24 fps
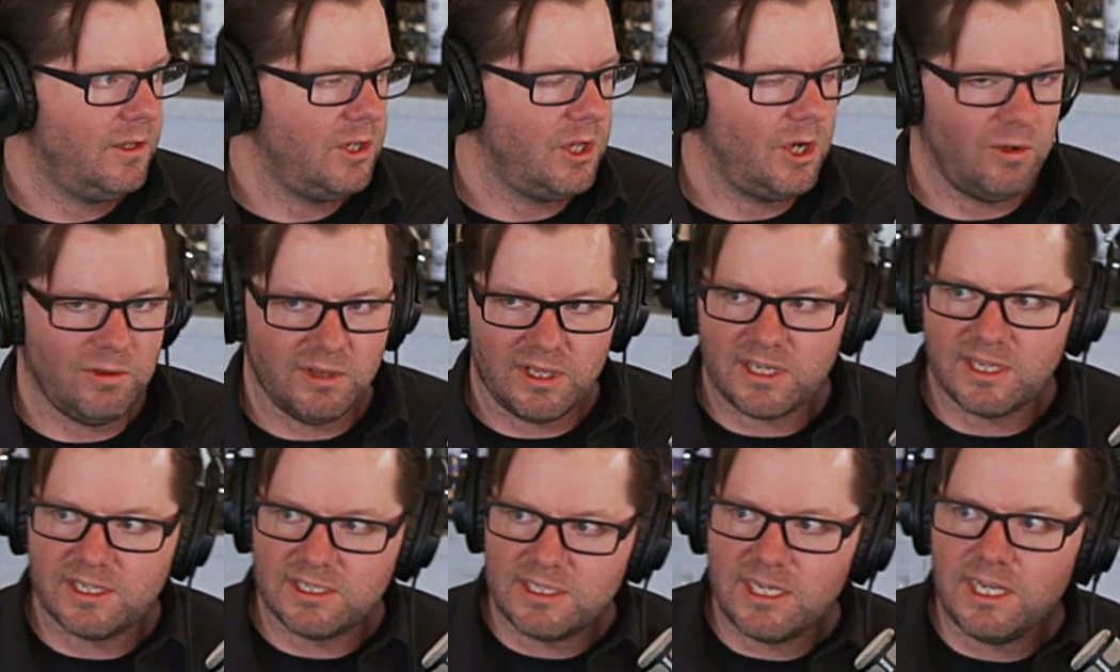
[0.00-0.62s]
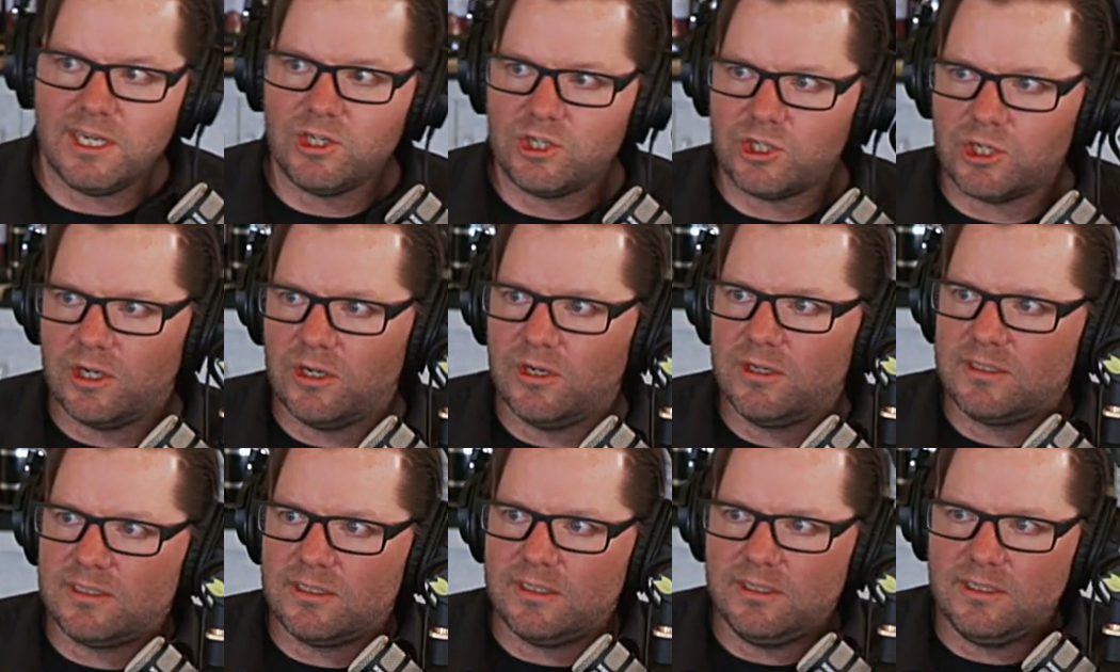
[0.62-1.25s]
know, like a tincture.
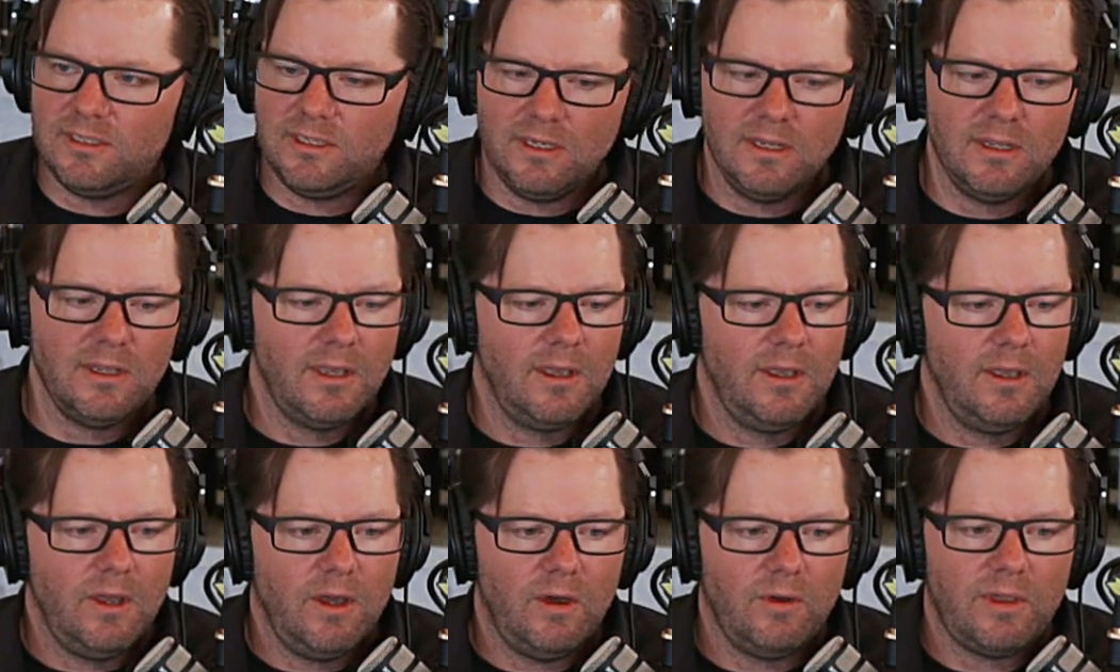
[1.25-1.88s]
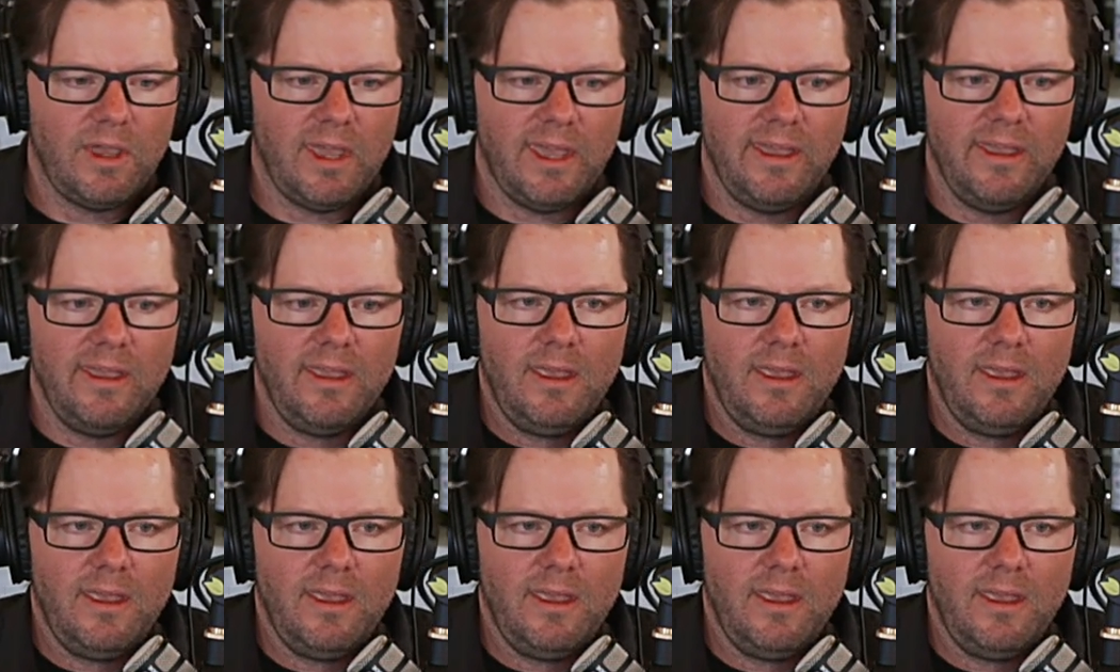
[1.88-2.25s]
It's a, yep. Okay.